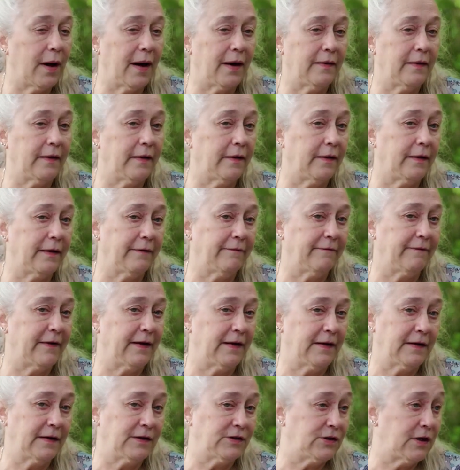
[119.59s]
out there and
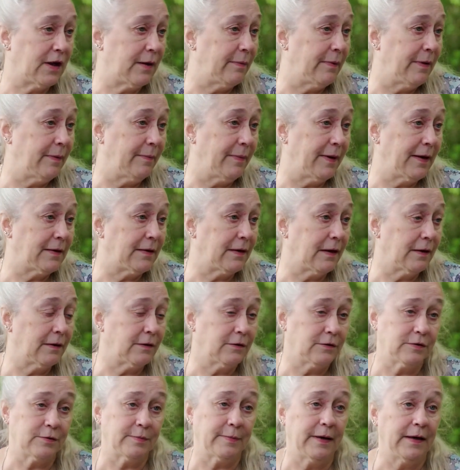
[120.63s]
find a job at
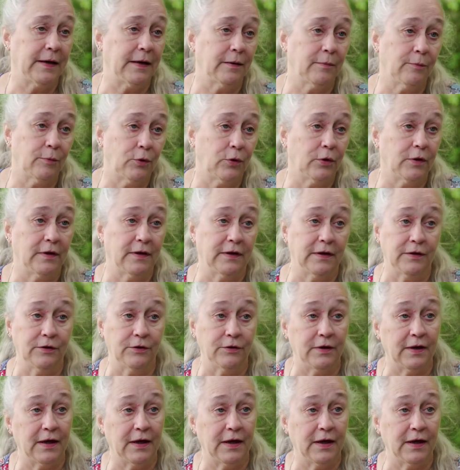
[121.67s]
McDonald's making more than you